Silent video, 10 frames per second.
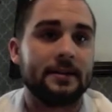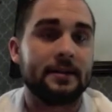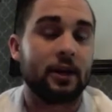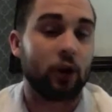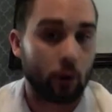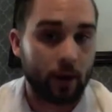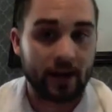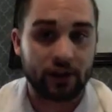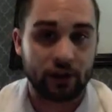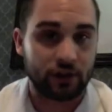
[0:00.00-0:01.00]
The
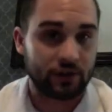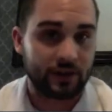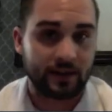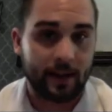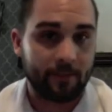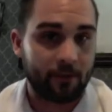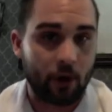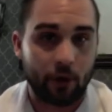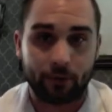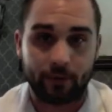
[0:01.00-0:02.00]
location is the same for
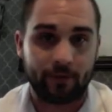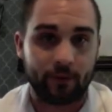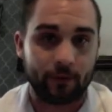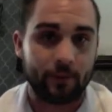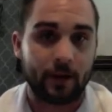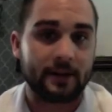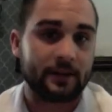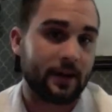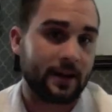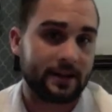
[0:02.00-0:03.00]
all three food plots,
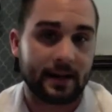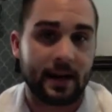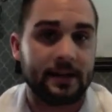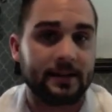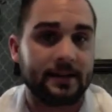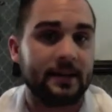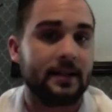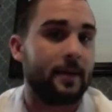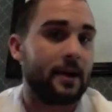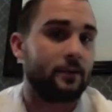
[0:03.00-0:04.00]
so that's a constant. The
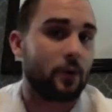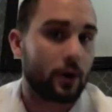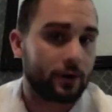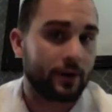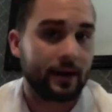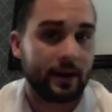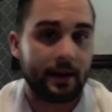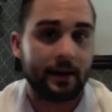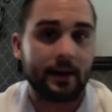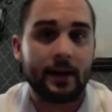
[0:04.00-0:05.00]
amount of water they
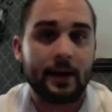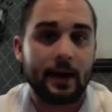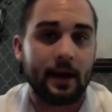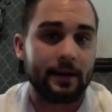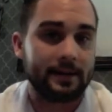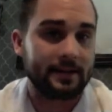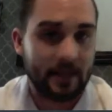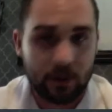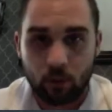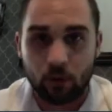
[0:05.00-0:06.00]
get is
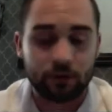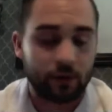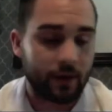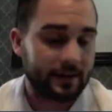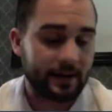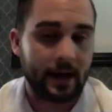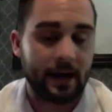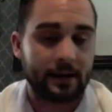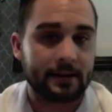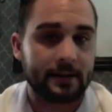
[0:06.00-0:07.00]
equal, so that's a
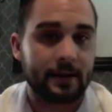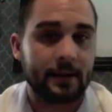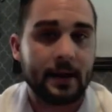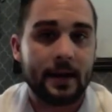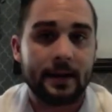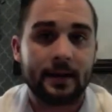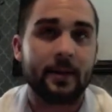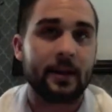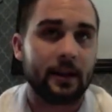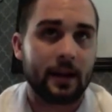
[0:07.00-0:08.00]
constant. The
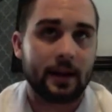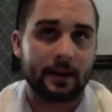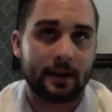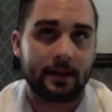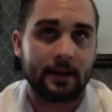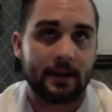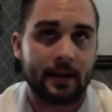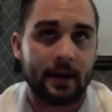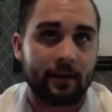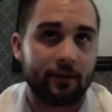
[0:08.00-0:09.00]
amount of light that the
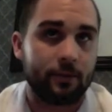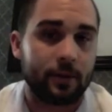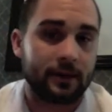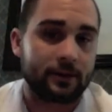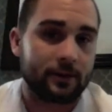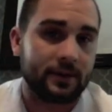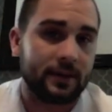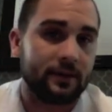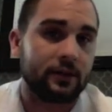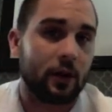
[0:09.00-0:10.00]
food plots
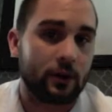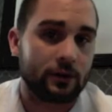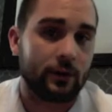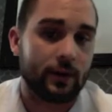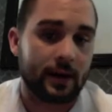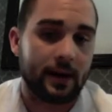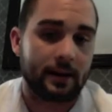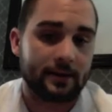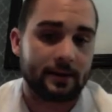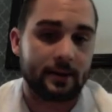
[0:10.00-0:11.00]
receive is also a
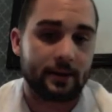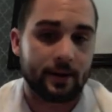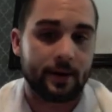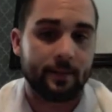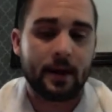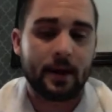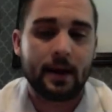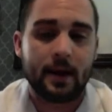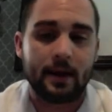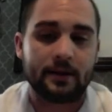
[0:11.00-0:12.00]
constant. All right.
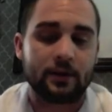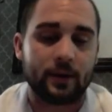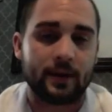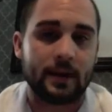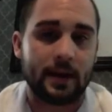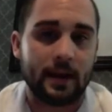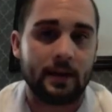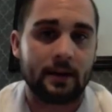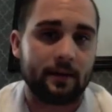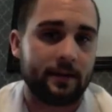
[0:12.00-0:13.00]
And so at the
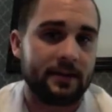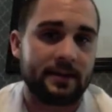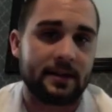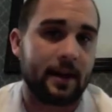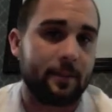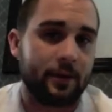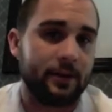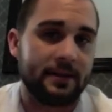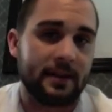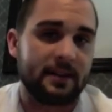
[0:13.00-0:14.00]
end of his time period,
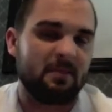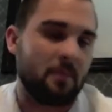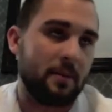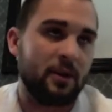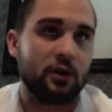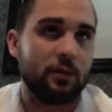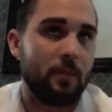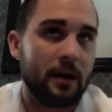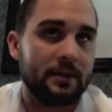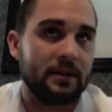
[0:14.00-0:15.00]
he says maybe 2
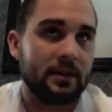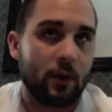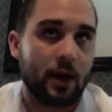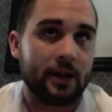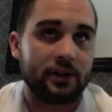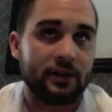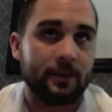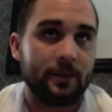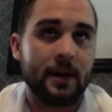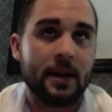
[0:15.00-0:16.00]
months, and he watches
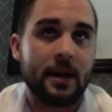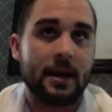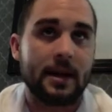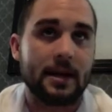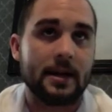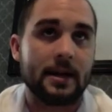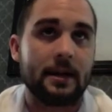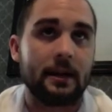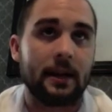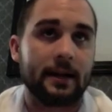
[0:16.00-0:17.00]
them. He
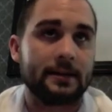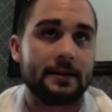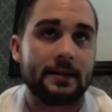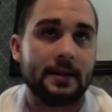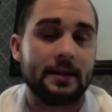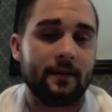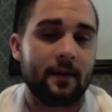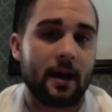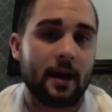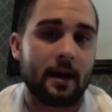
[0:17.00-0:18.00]
collects the
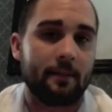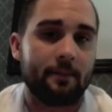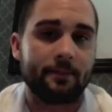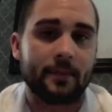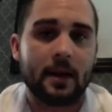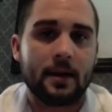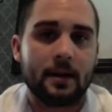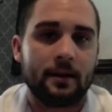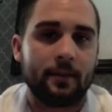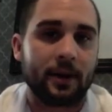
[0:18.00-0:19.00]

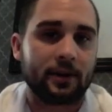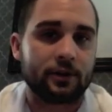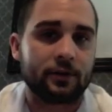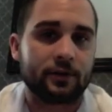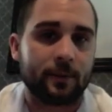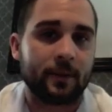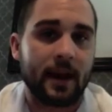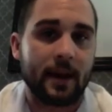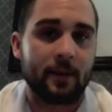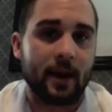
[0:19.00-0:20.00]
pictures from the
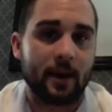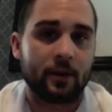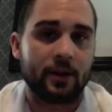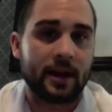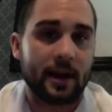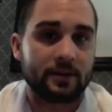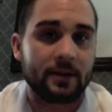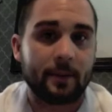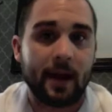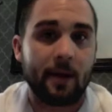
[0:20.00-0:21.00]
game camera, and he counts
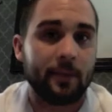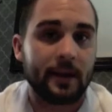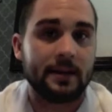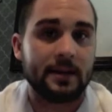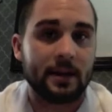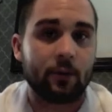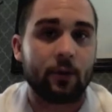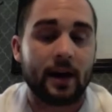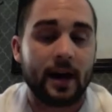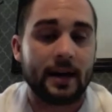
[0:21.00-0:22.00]
up how many deer
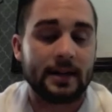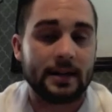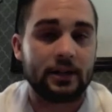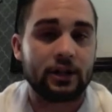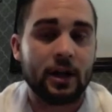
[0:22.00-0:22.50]
were at each